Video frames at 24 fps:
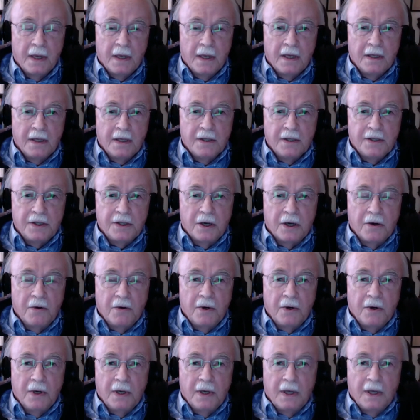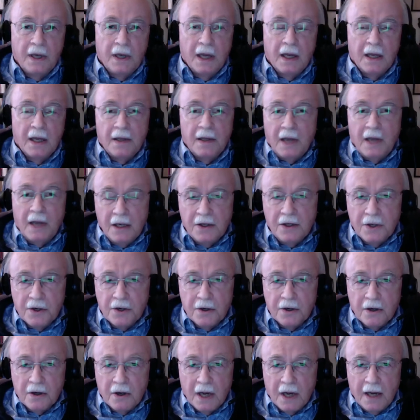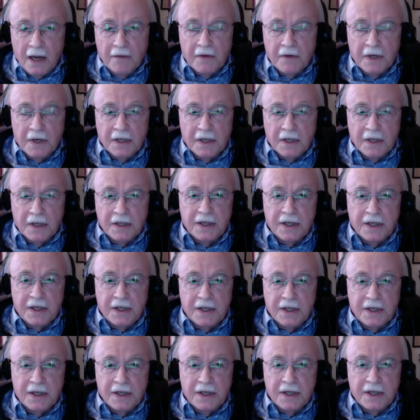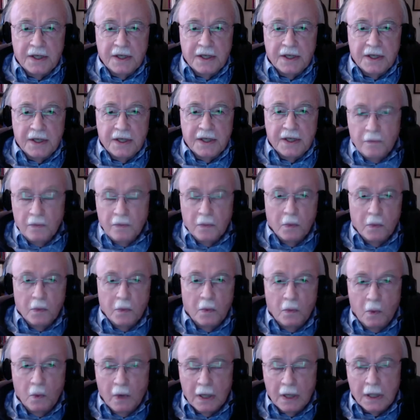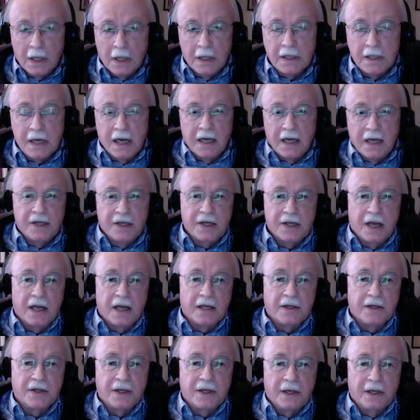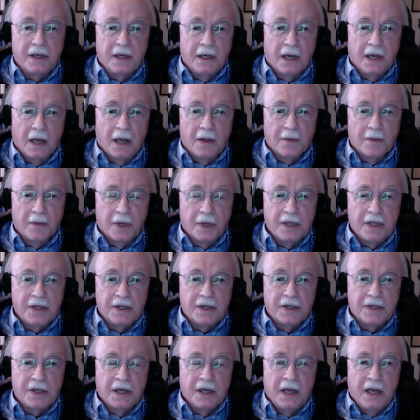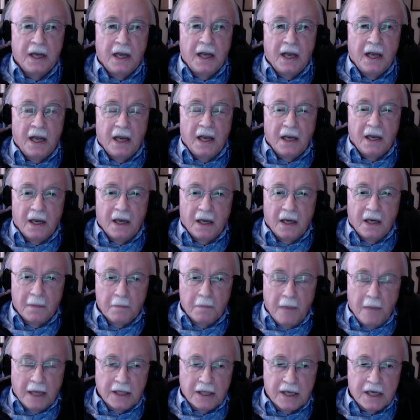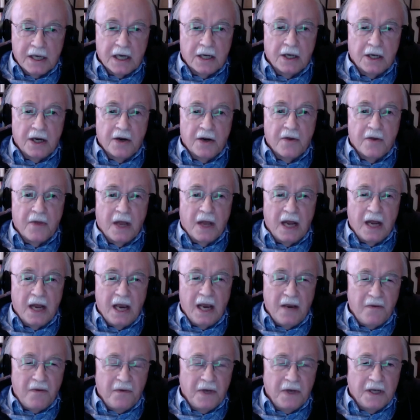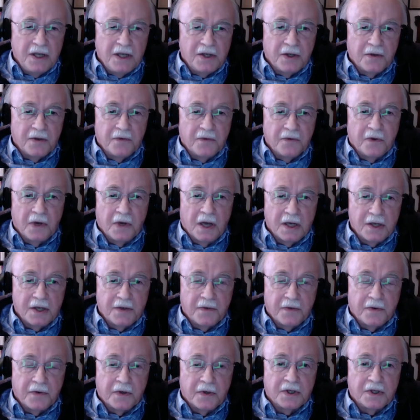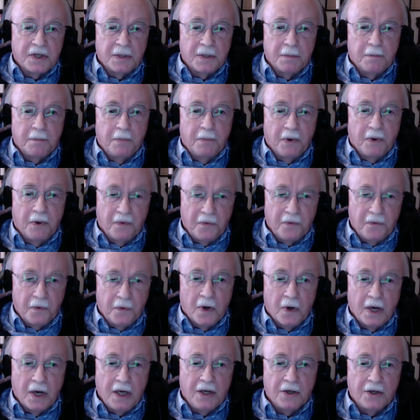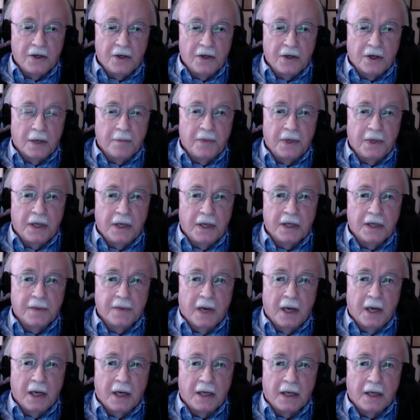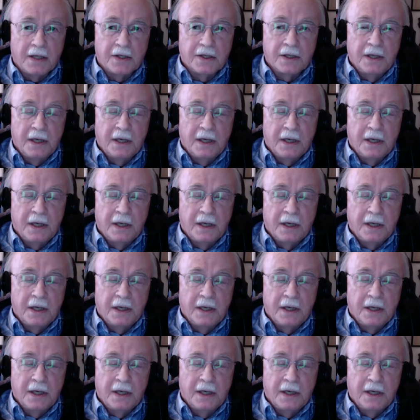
So uh, internal evidence in, in what Ghazali says in other places makes it clear that he finished the philosophers before he took up the Ismailis.